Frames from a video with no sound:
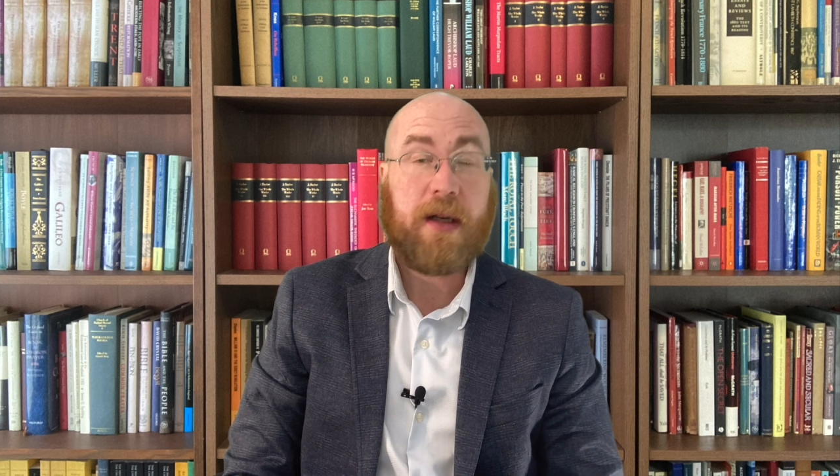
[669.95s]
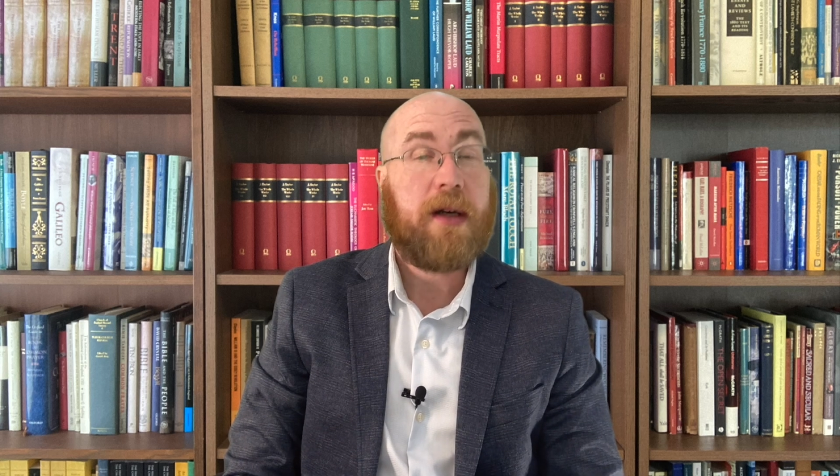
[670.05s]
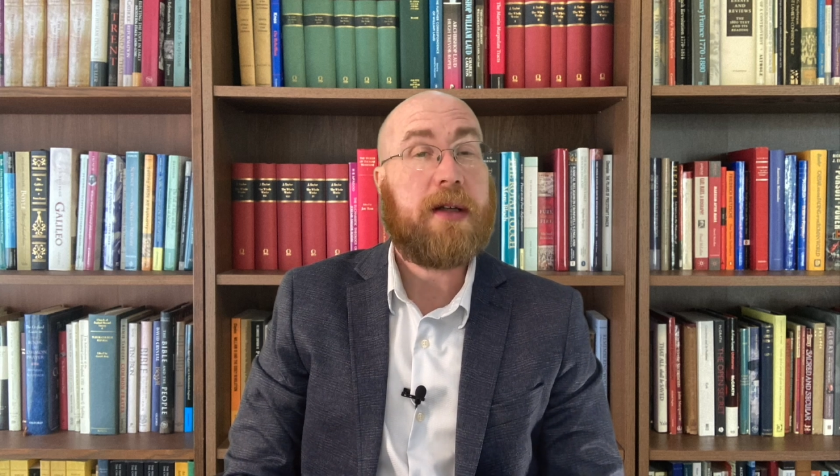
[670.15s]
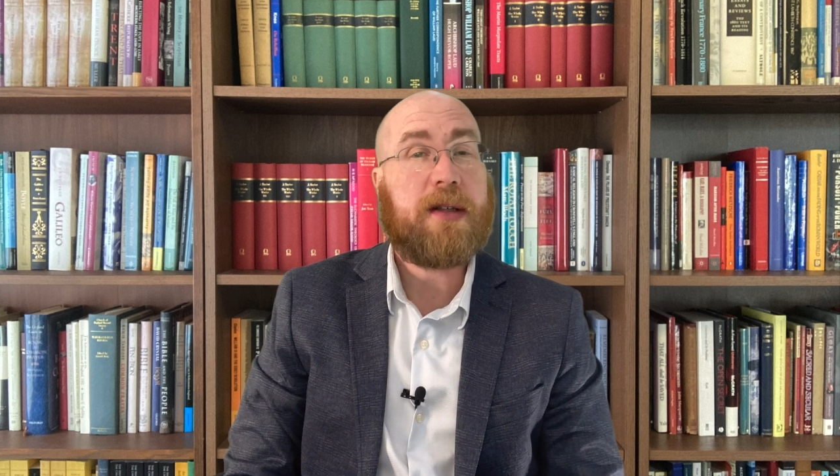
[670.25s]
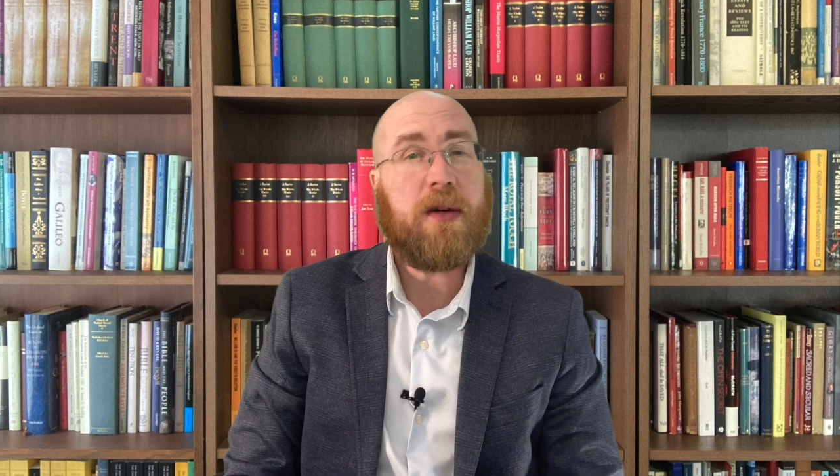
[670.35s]

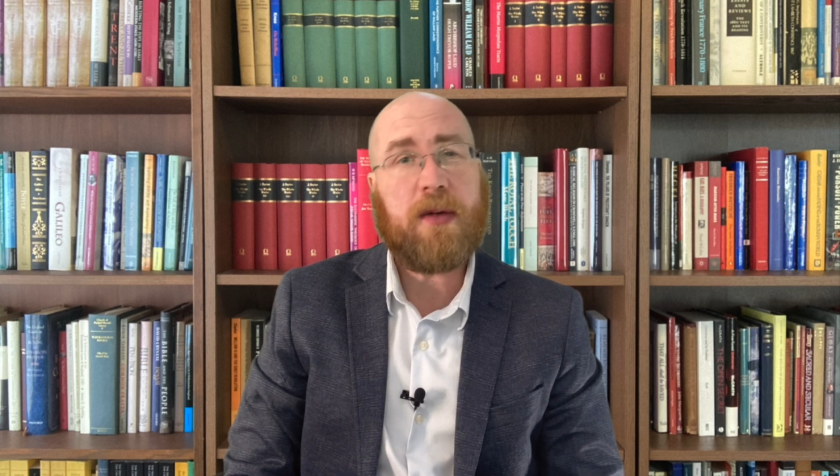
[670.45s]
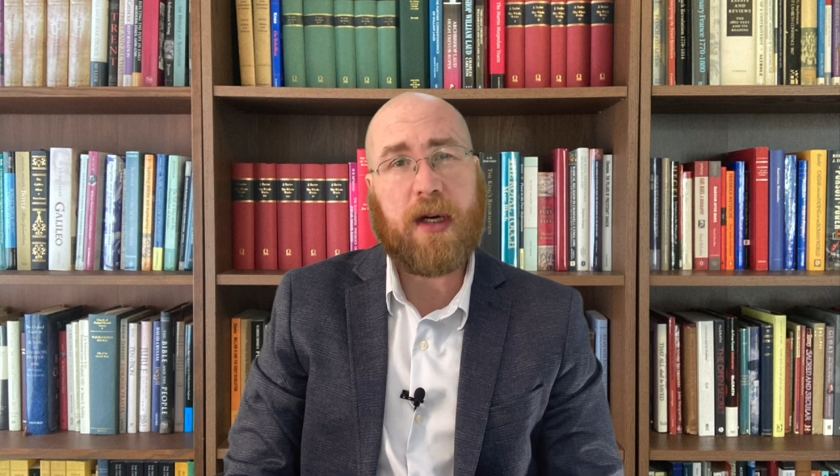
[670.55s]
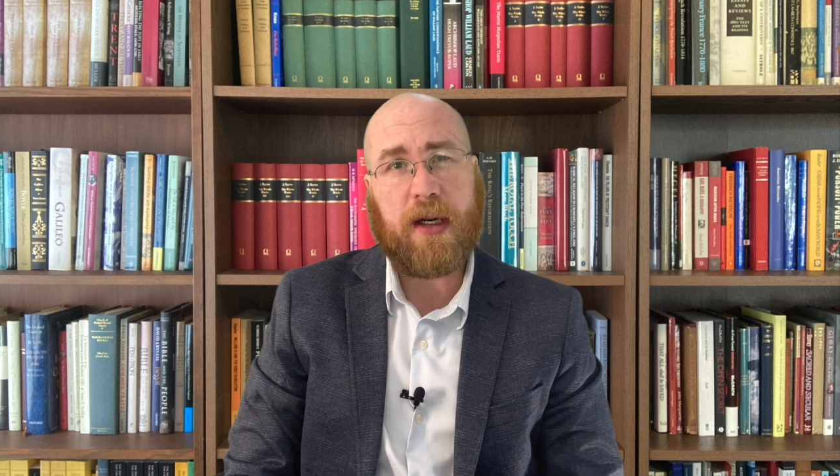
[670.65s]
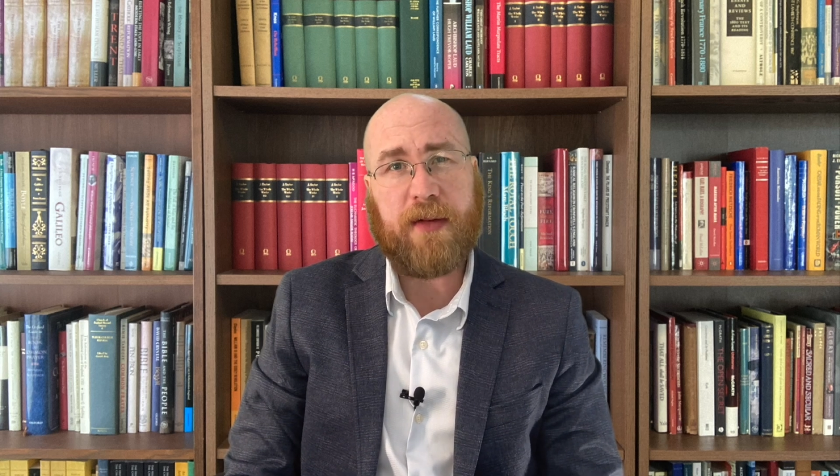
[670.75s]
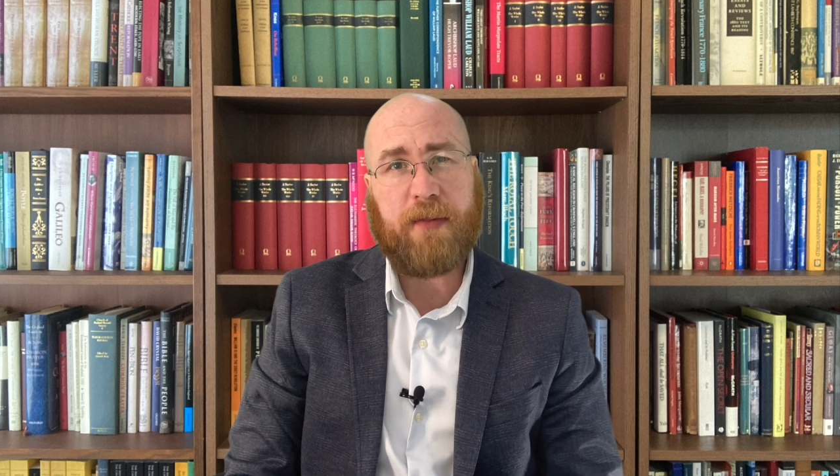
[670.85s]
its own
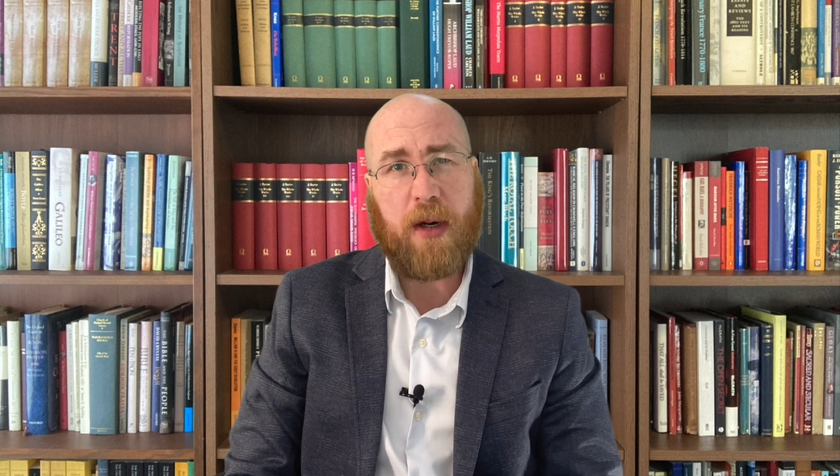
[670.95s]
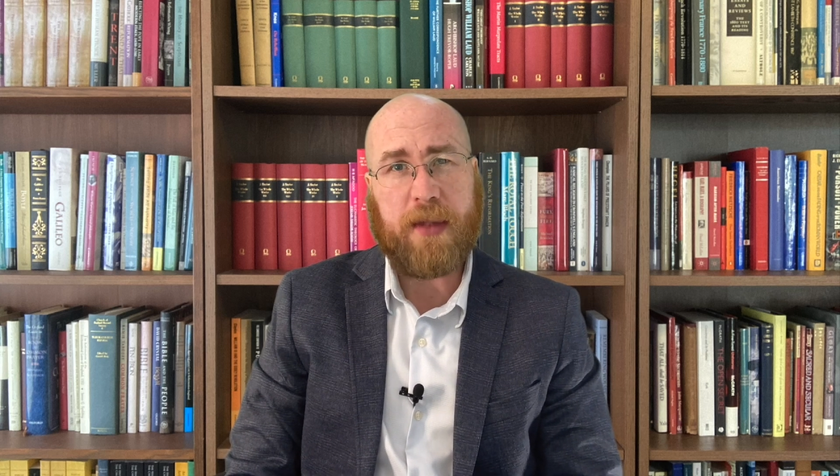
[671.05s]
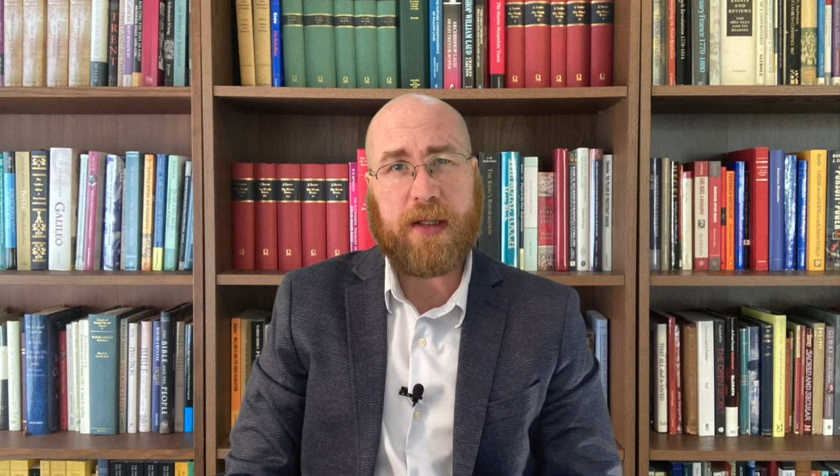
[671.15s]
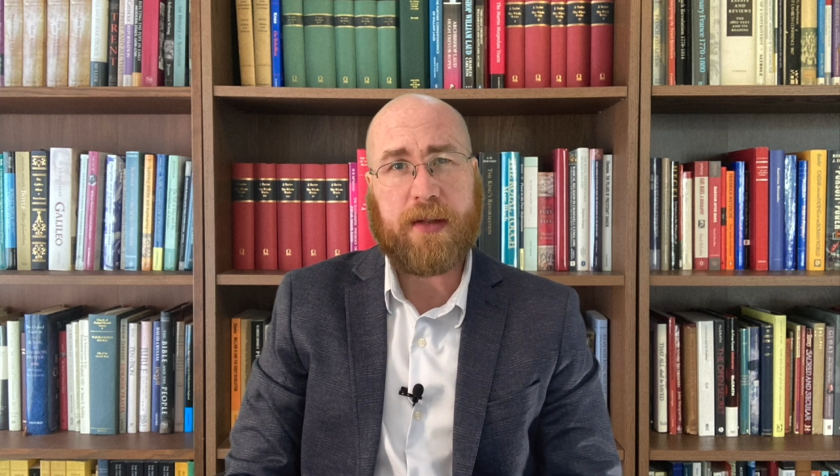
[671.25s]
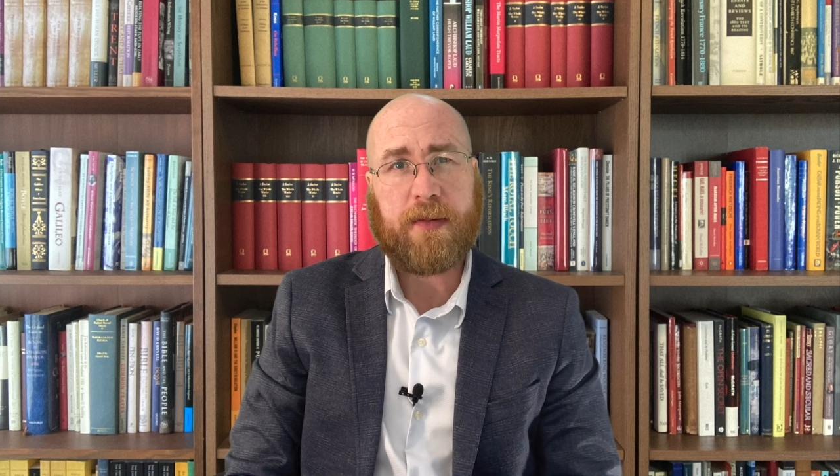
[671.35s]
kind of
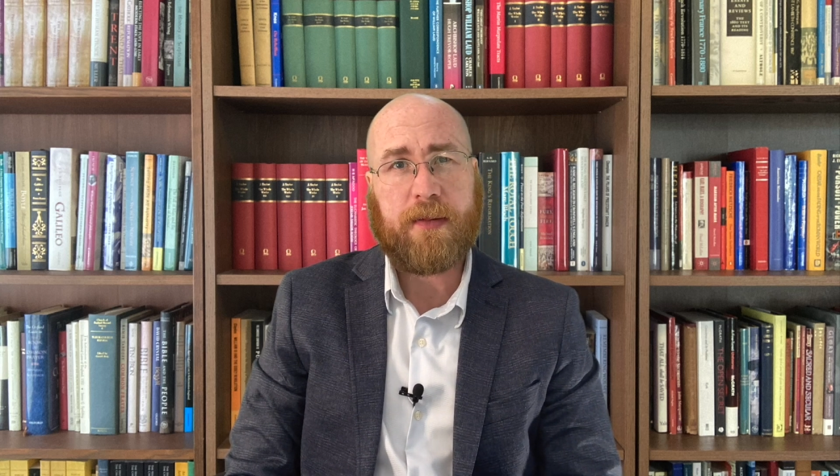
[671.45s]
moment.